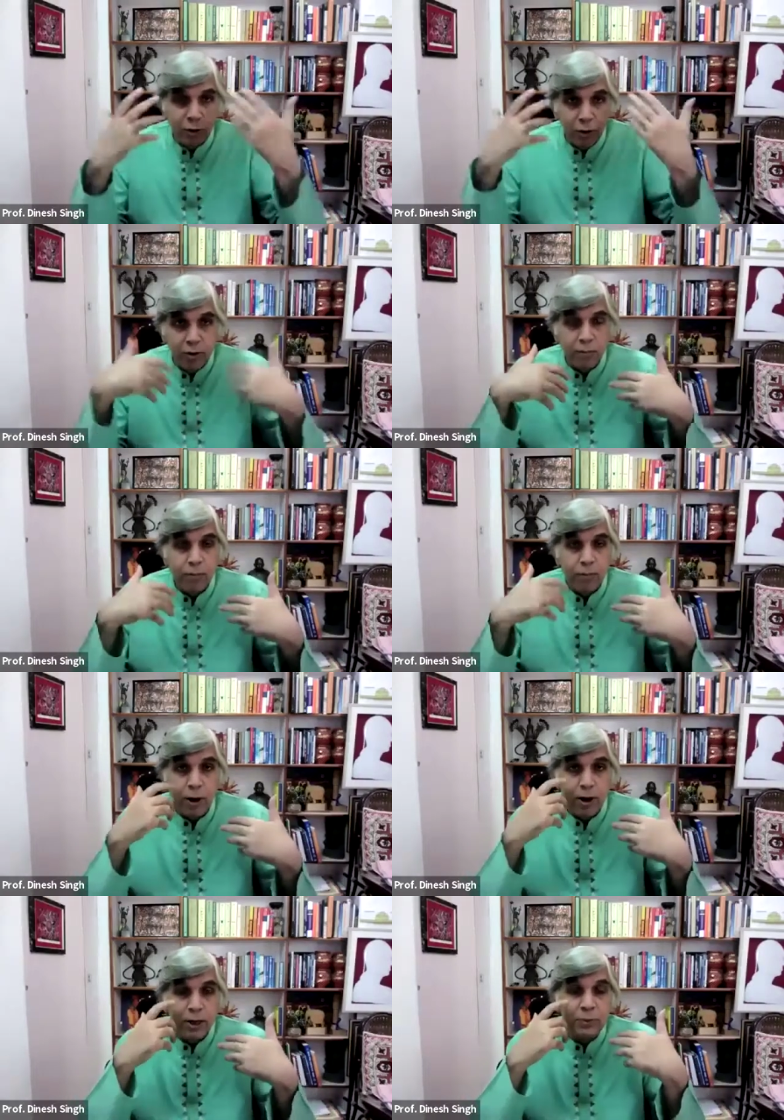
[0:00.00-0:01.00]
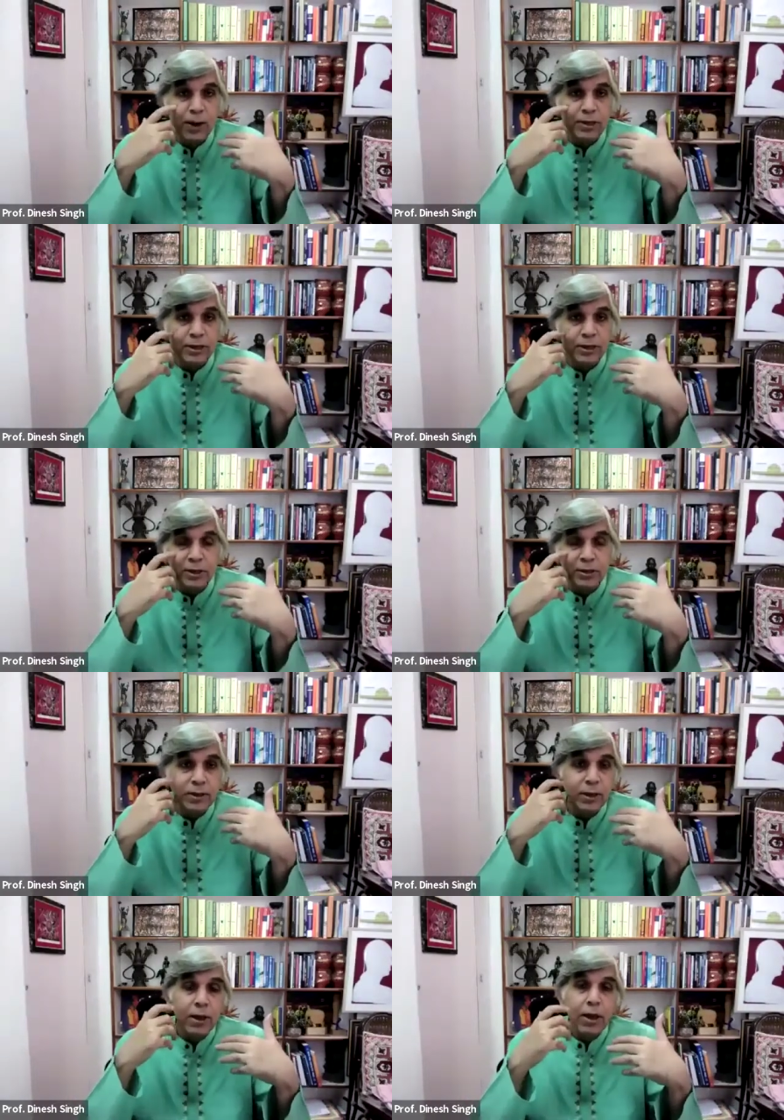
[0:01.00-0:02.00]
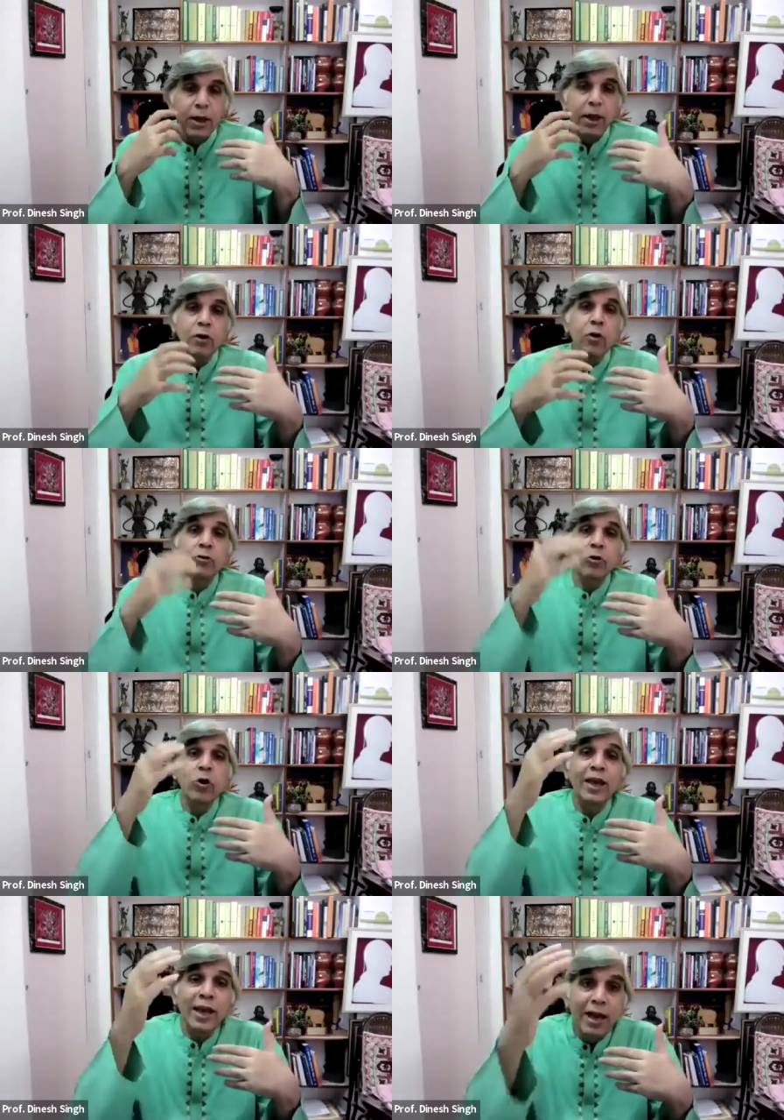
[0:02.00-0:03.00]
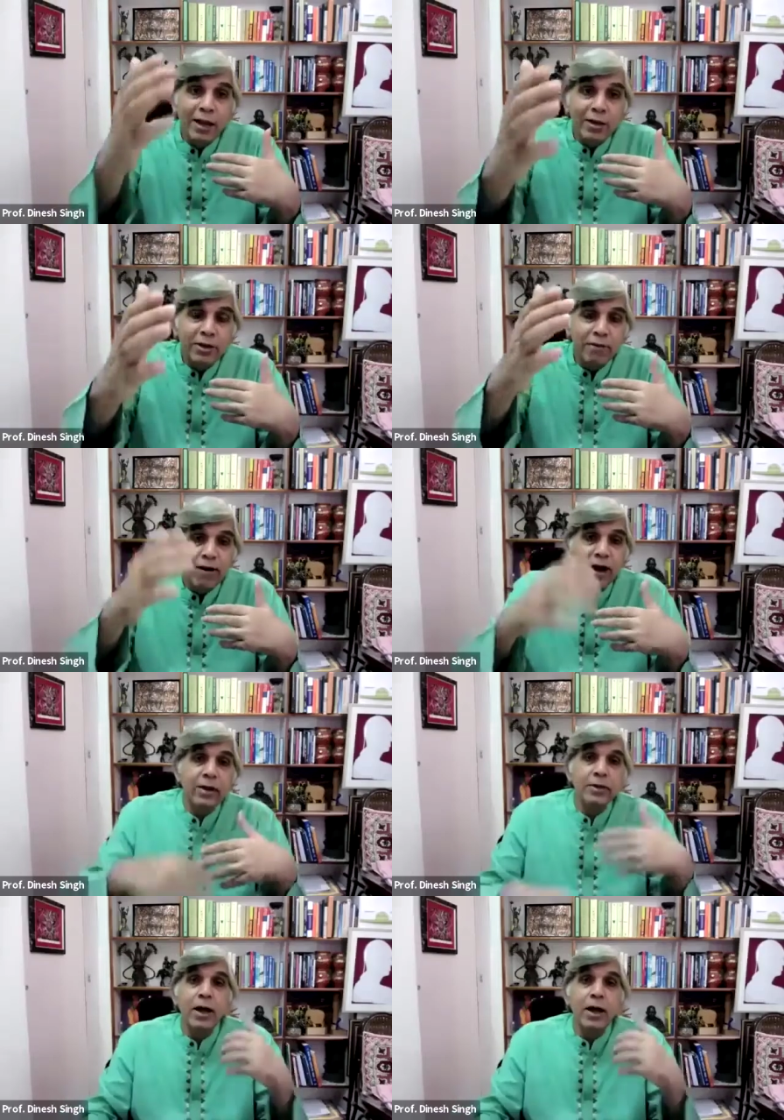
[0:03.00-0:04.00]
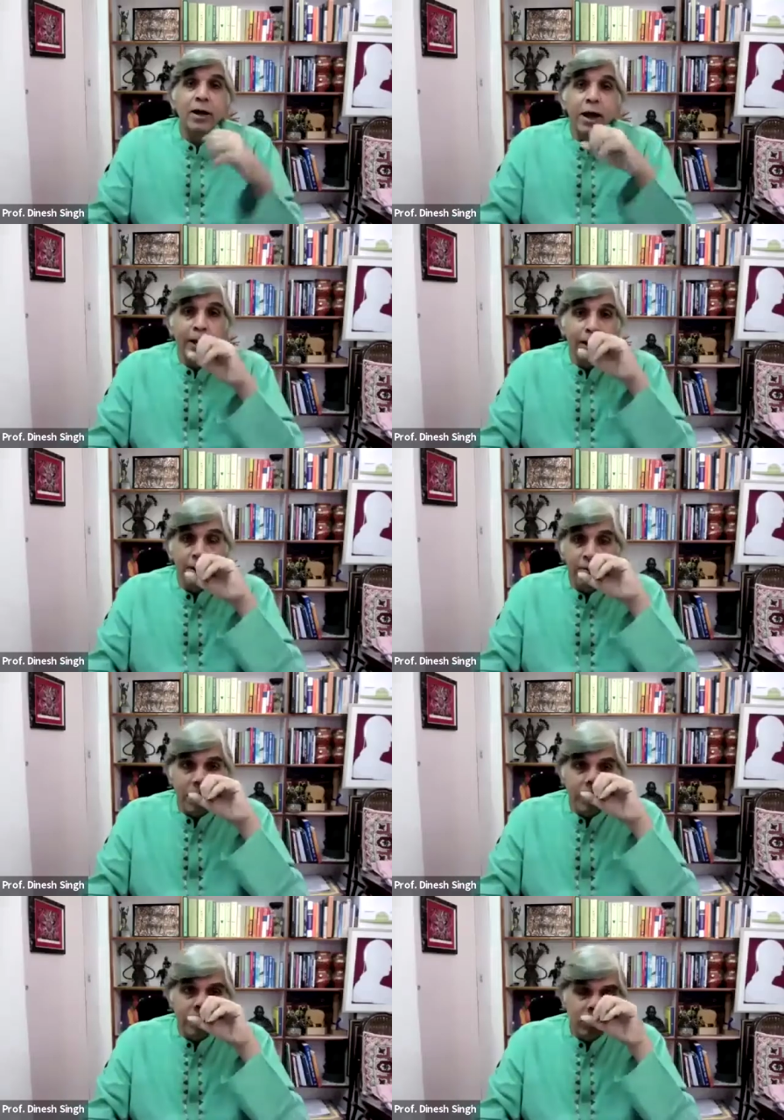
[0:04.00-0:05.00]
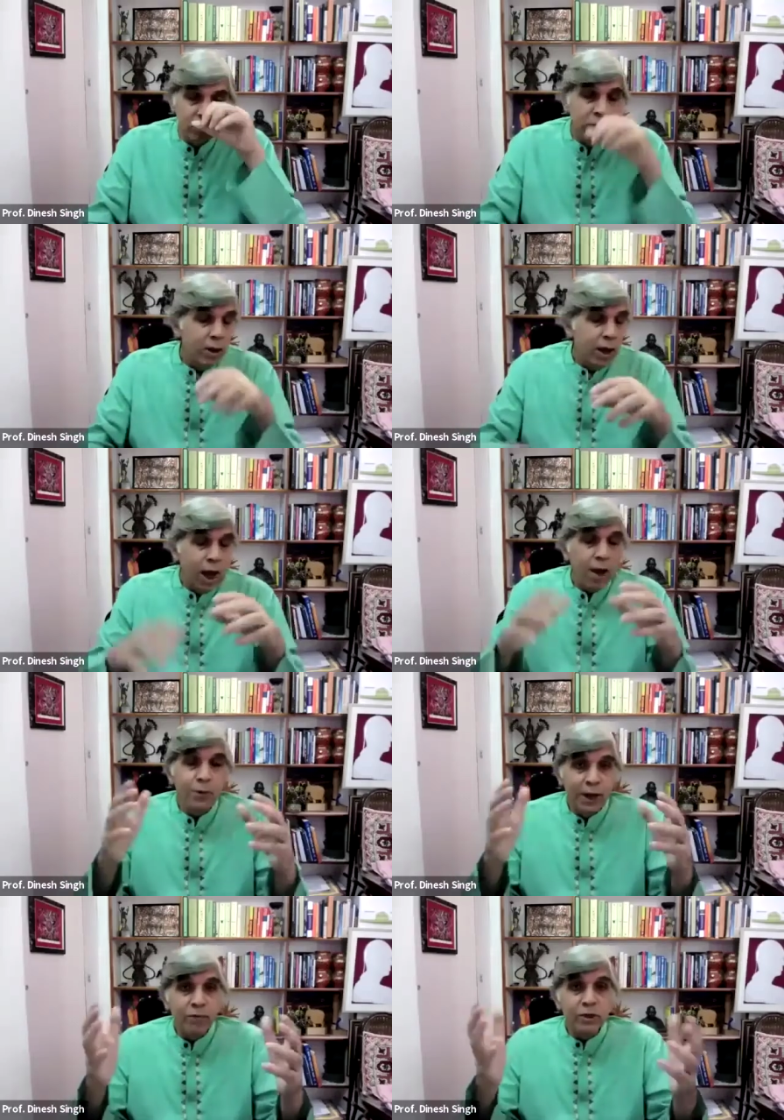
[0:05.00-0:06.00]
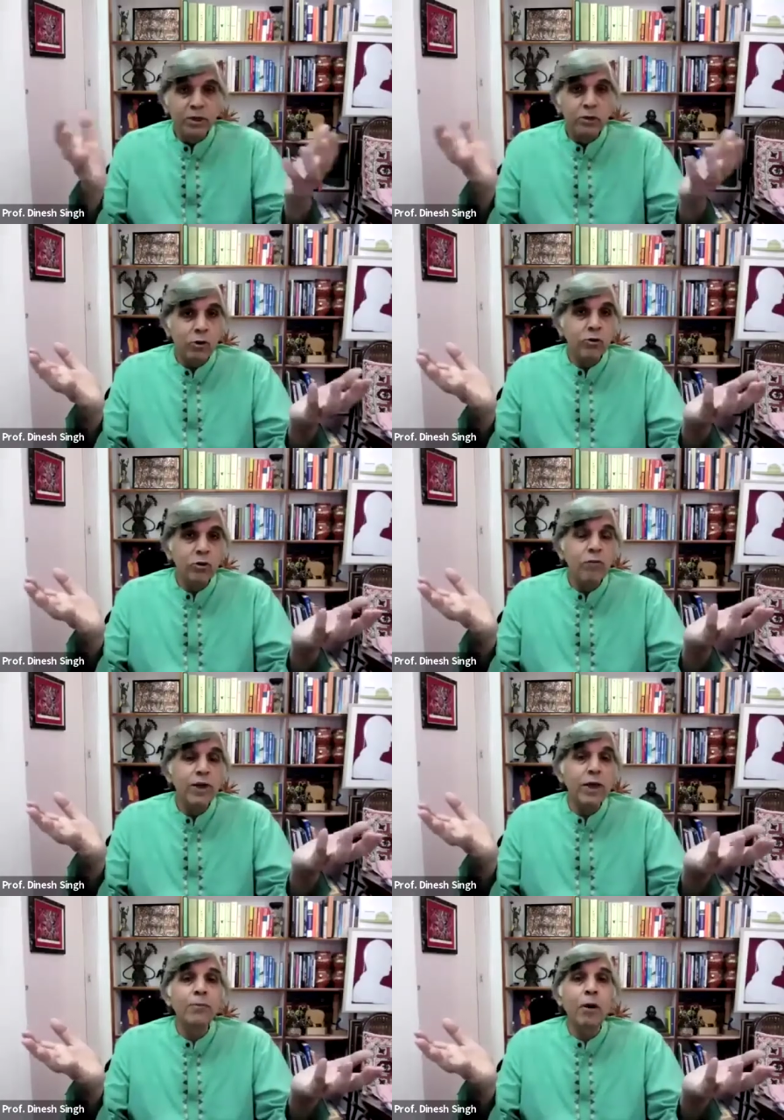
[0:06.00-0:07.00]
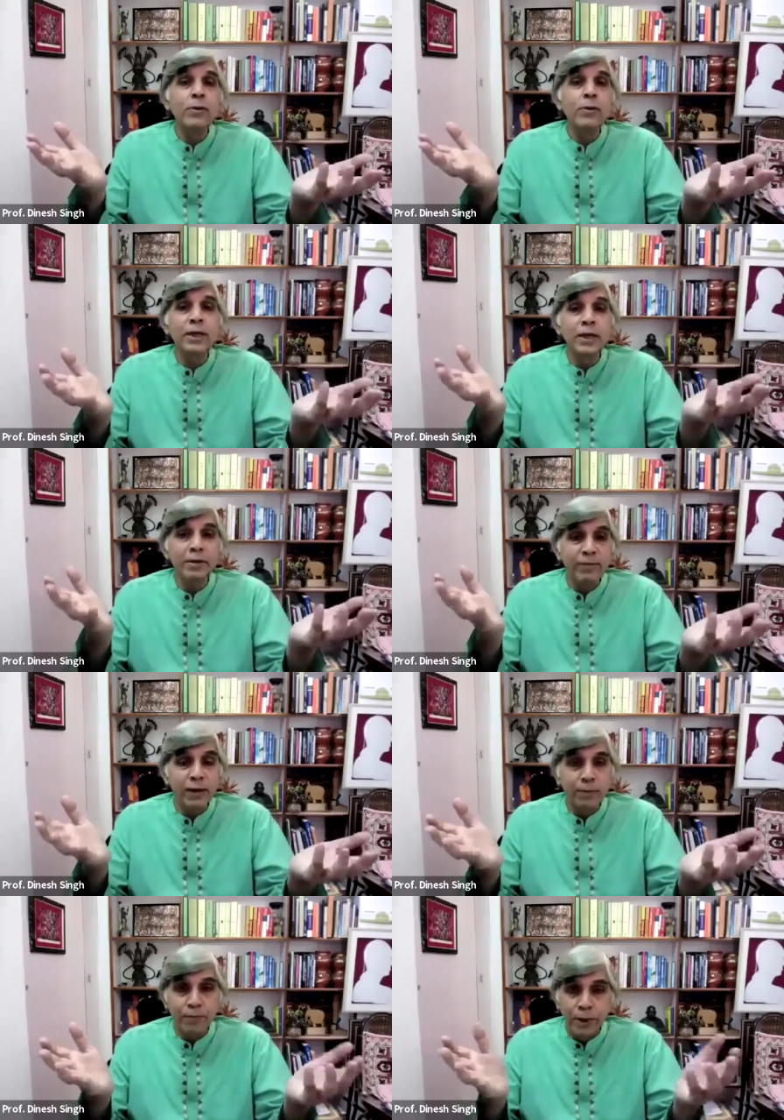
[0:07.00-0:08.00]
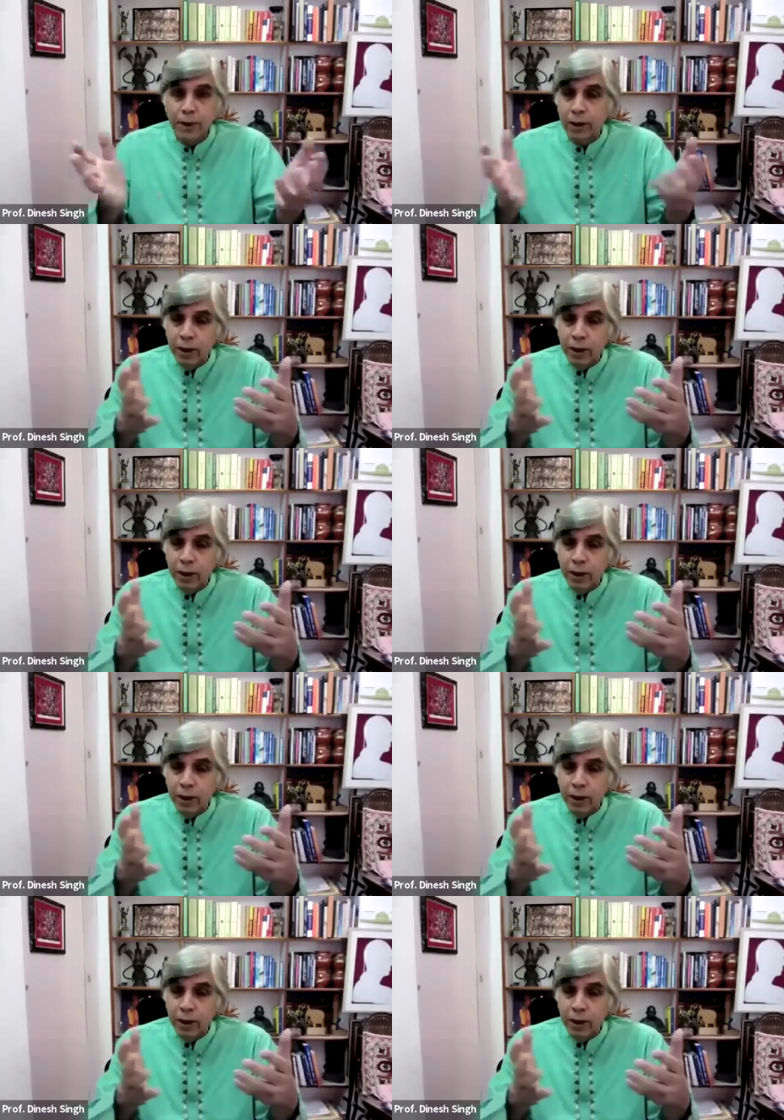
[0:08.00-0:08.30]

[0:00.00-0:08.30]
your body's passages, it also kills the virus, unlike other masks. So I believe this is also a very promising development.